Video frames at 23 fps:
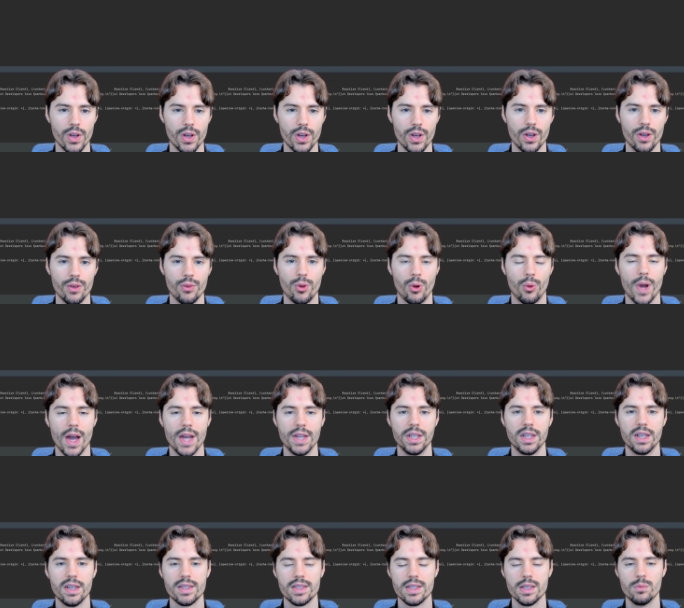For writing a
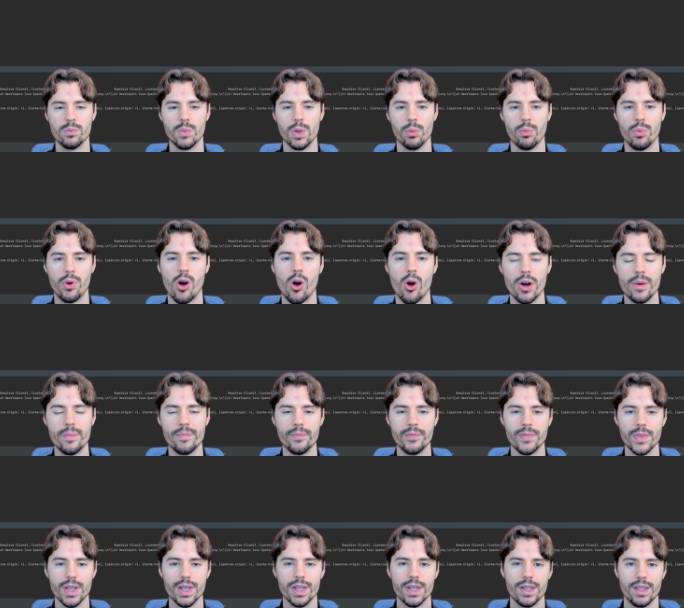simple poem,
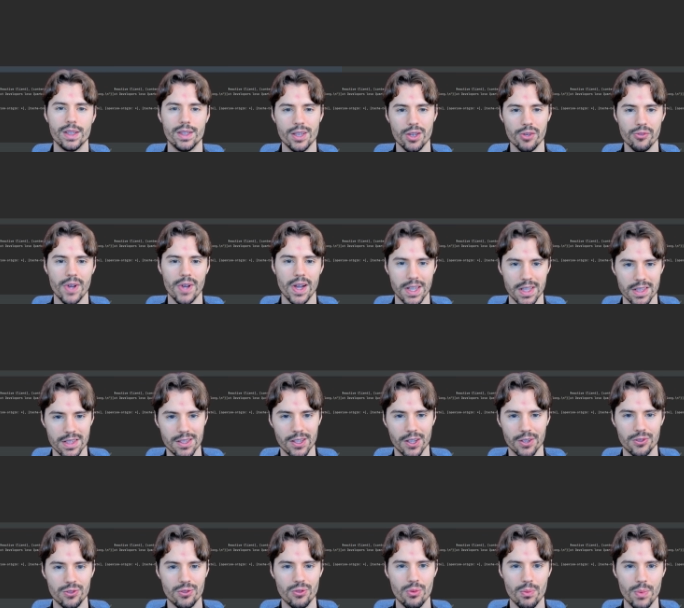the effect is not
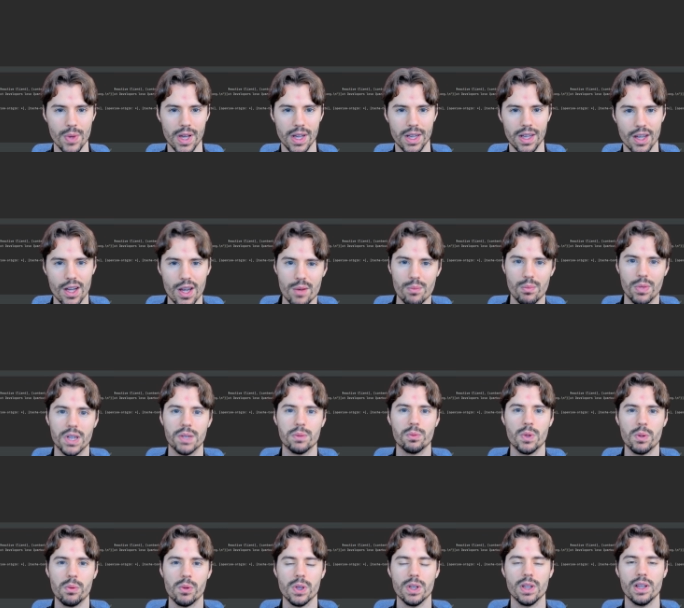too big, but we
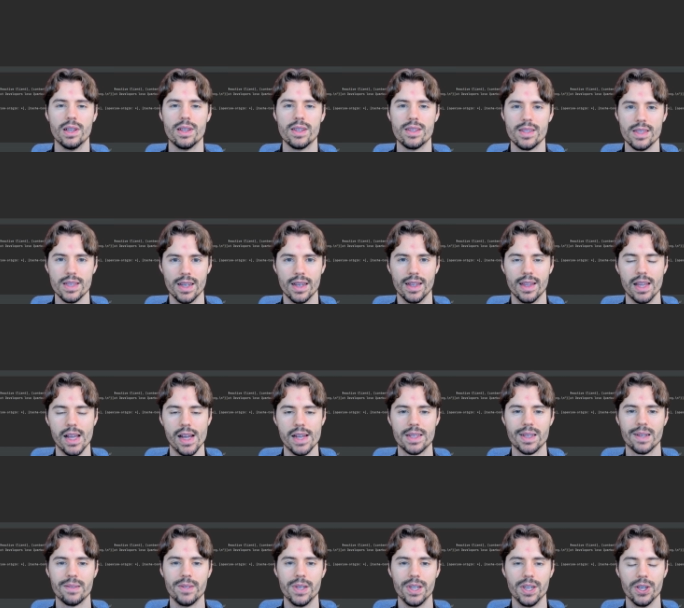will see in later
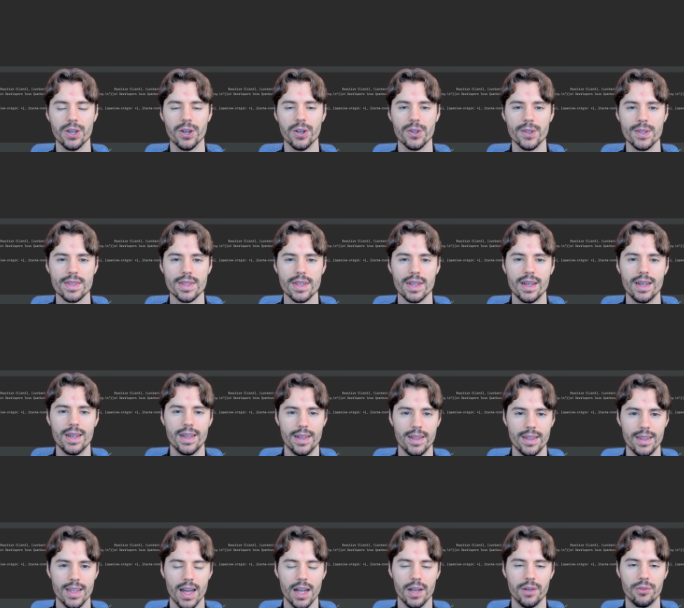videos
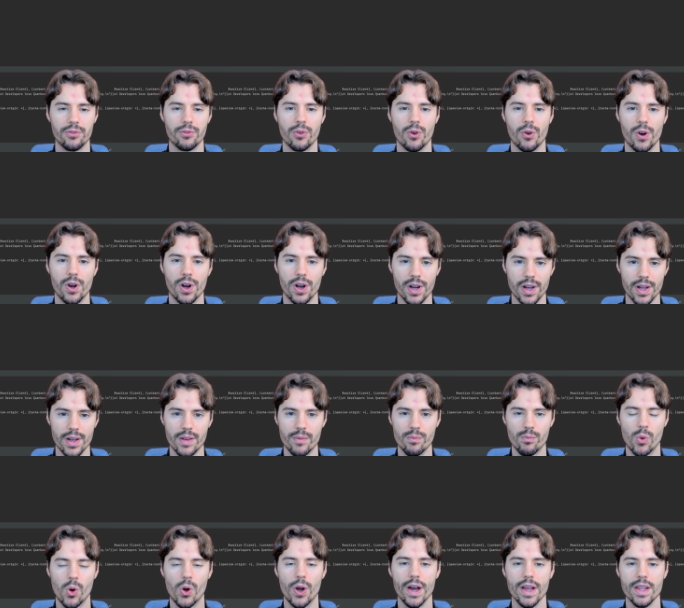that for
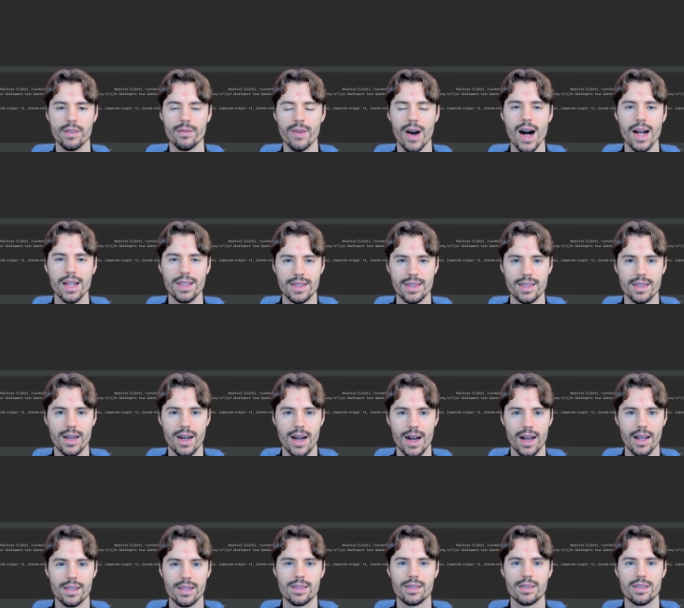more advanced
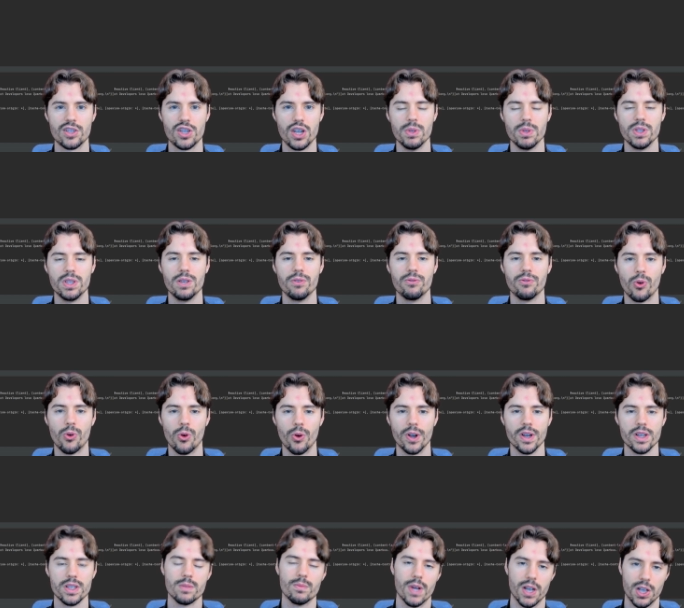tasks, GPT-4
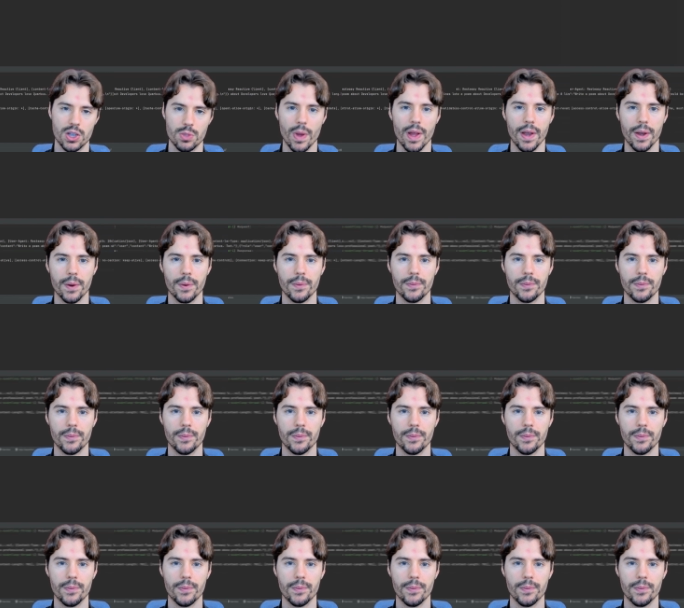is much better.